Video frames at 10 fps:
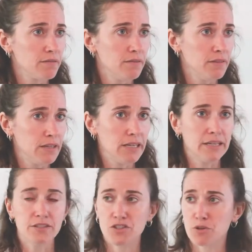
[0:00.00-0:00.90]

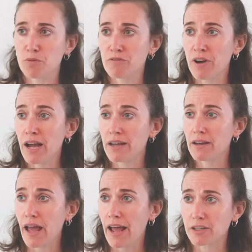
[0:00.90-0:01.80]
needs to
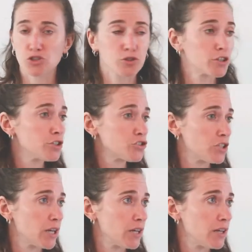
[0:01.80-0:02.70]
provide extra
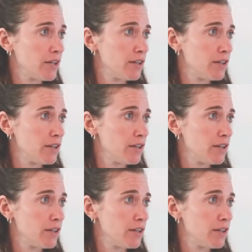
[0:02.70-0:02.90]
cushioning,